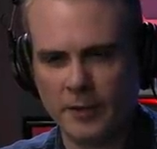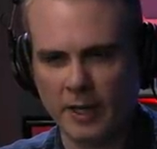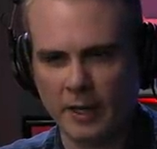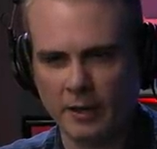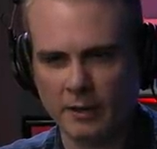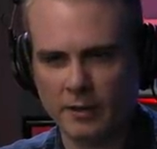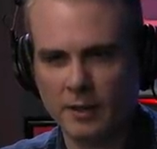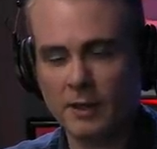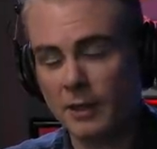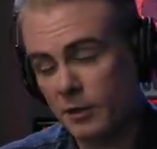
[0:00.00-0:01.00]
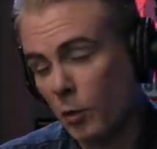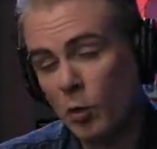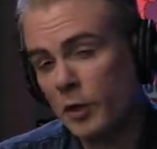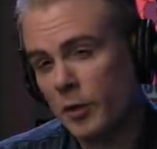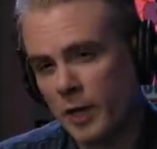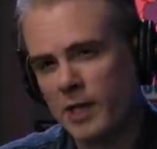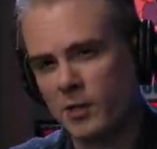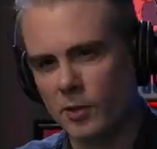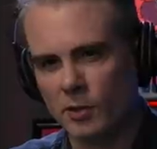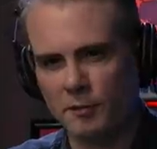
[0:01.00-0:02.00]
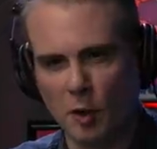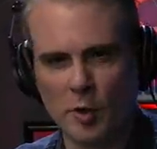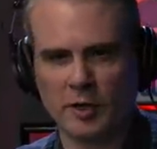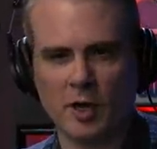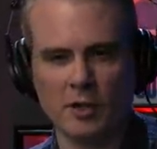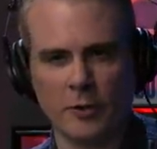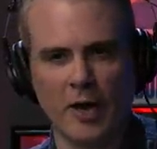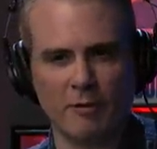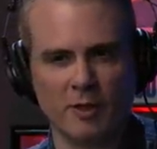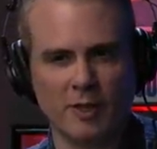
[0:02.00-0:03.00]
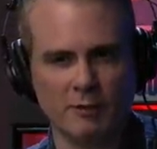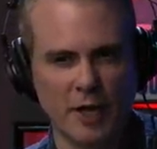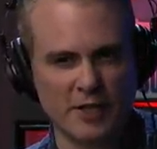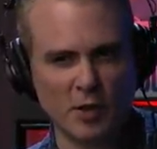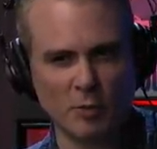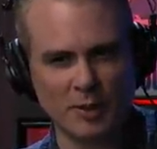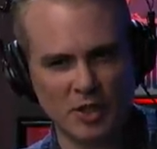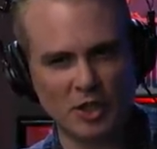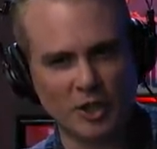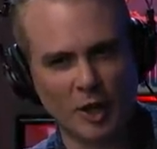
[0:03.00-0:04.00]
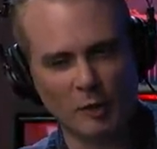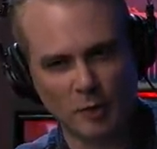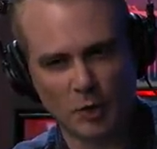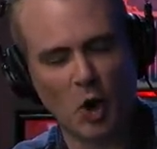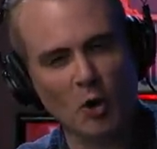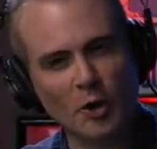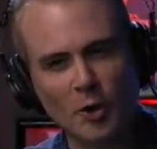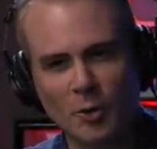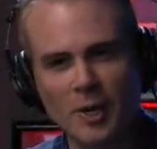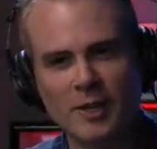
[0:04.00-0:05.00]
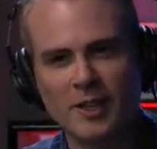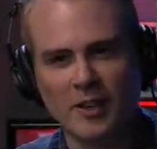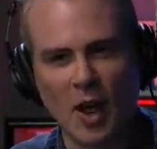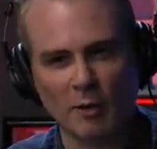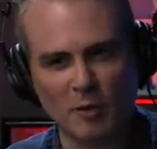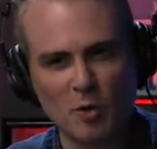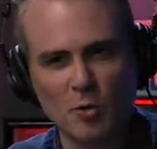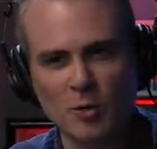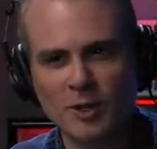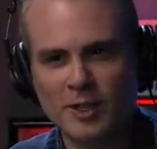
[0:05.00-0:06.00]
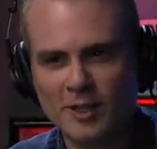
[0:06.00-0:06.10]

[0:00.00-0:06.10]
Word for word: And it's cool. It creates a little floating holographic kind of last known position of your cargo, not of you.